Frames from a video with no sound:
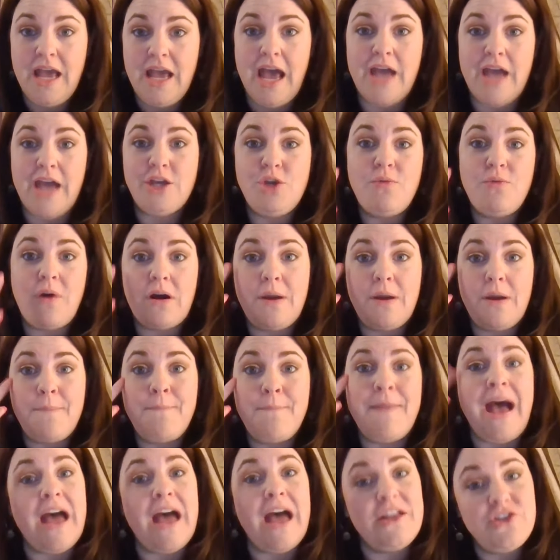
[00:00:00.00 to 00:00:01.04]
and you are
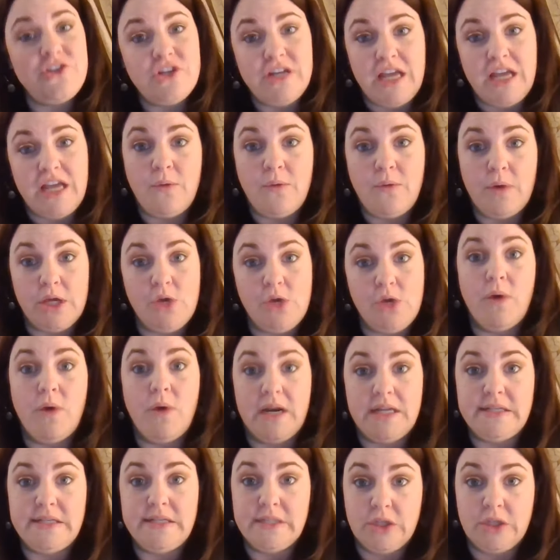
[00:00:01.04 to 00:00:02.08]
imagining what you want
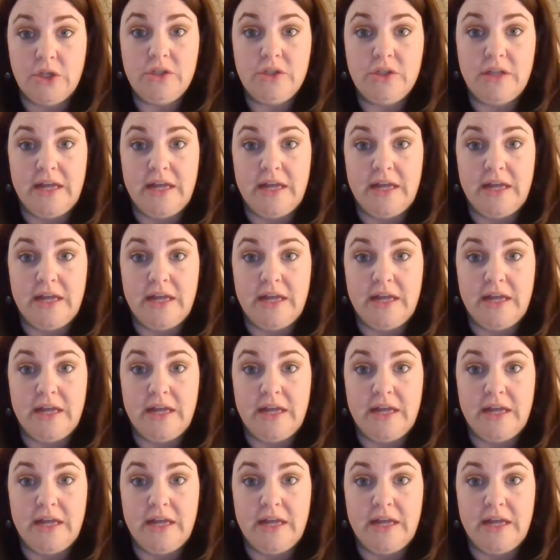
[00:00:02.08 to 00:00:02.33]
it to look